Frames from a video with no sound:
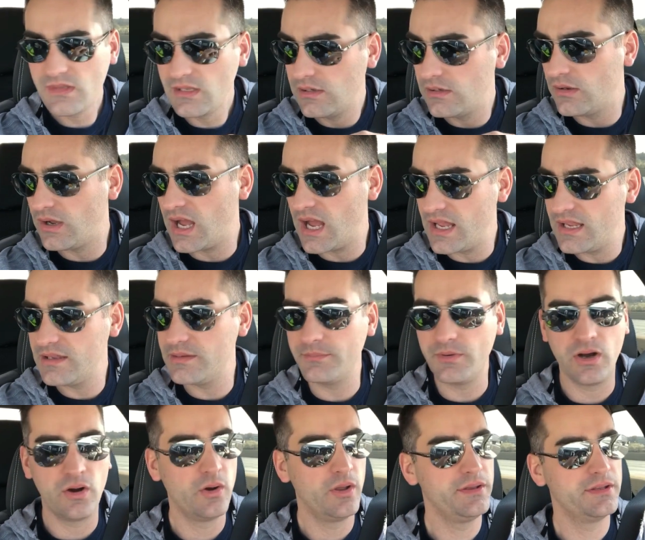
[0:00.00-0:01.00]
You know, I am
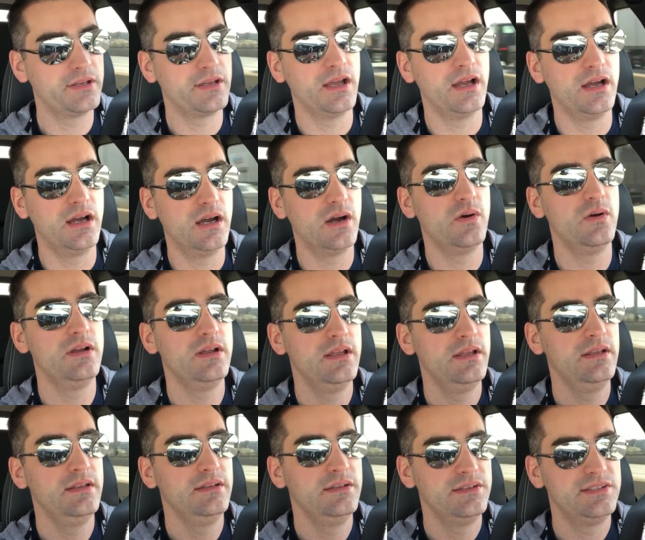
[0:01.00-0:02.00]
on the go
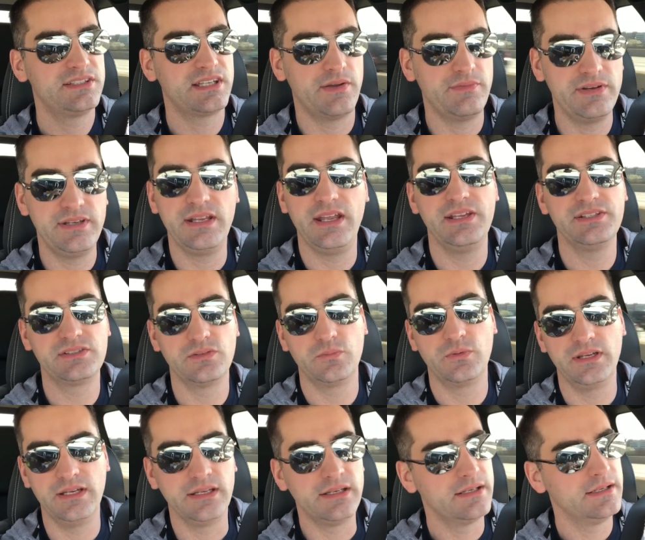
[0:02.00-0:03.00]
seven days a
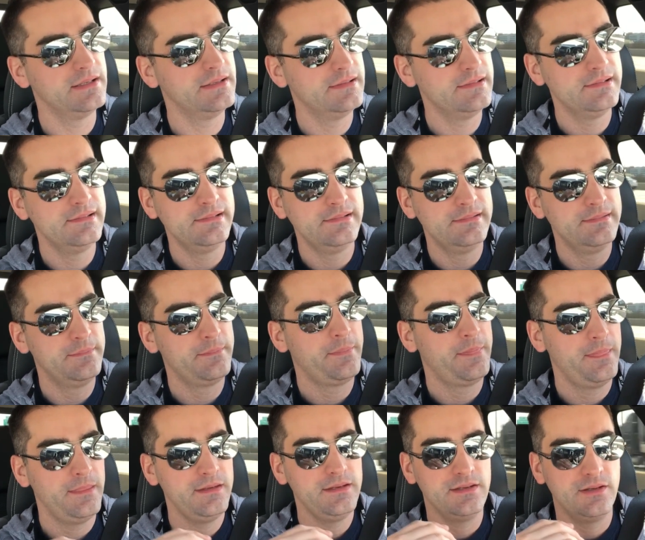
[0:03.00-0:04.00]
week,
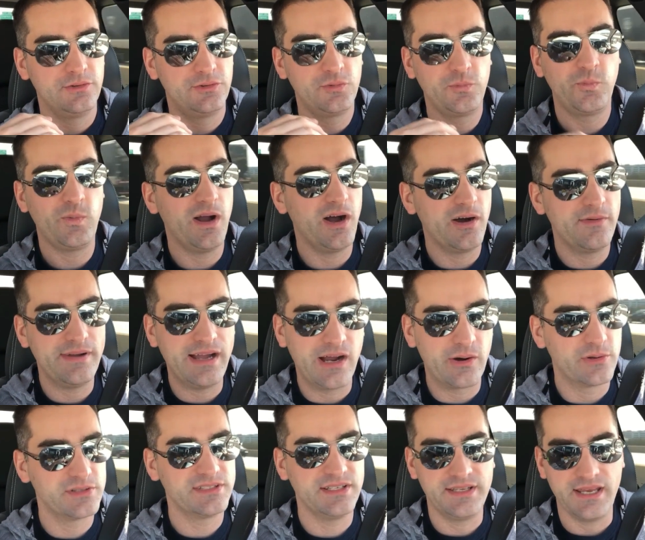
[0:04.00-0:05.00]
you know, 12
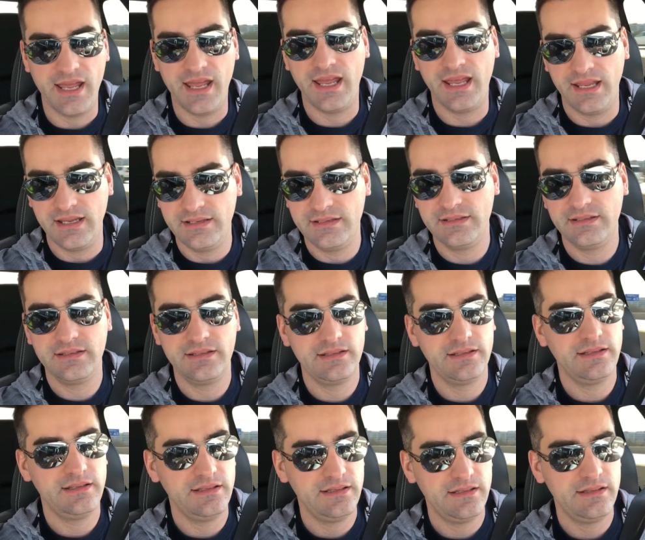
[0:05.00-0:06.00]
hours a day,
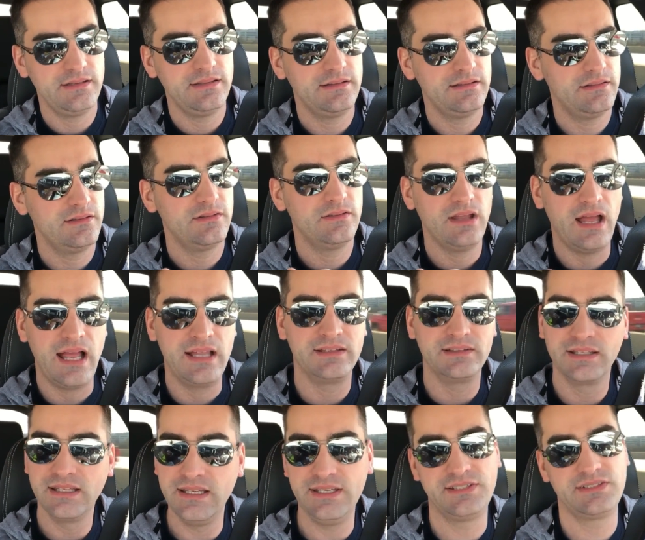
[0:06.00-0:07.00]
at
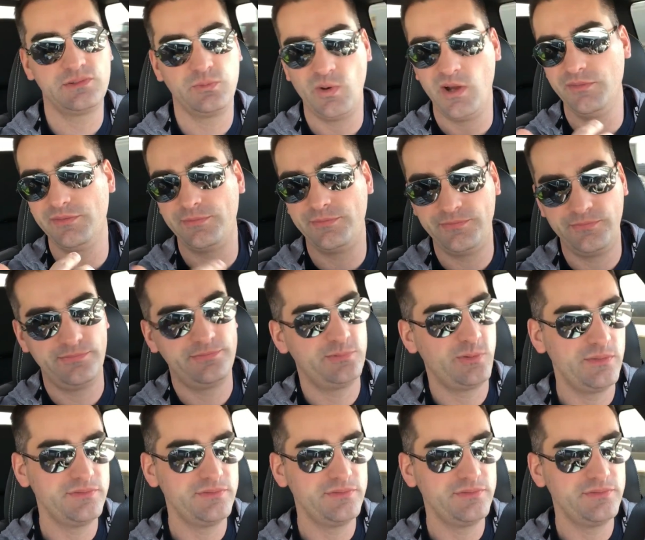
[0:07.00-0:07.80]
least 12,